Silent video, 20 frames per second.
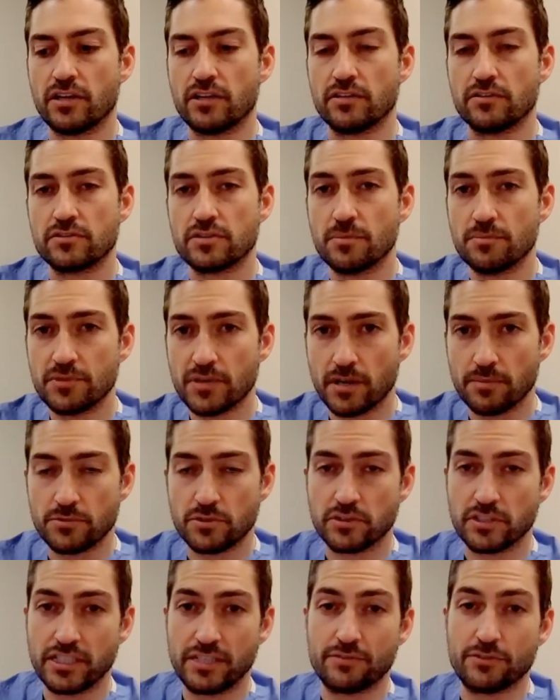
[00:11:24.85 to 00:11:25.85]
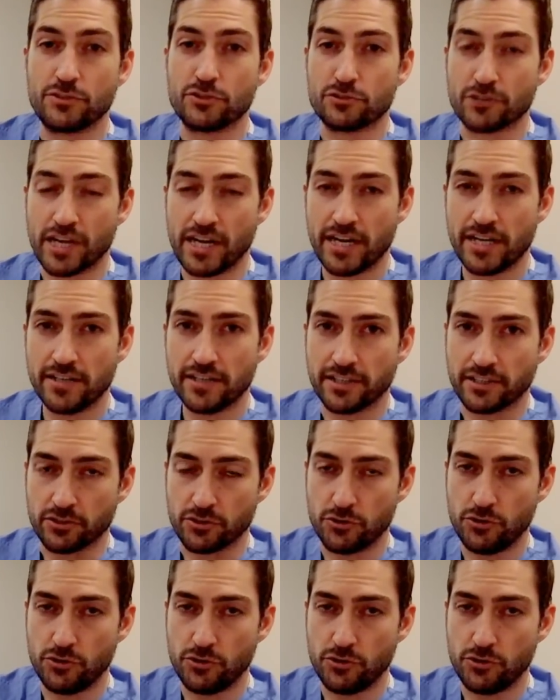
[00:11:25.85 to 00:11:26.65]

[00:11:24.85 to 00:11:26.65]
and sometimes you leave a drain, like a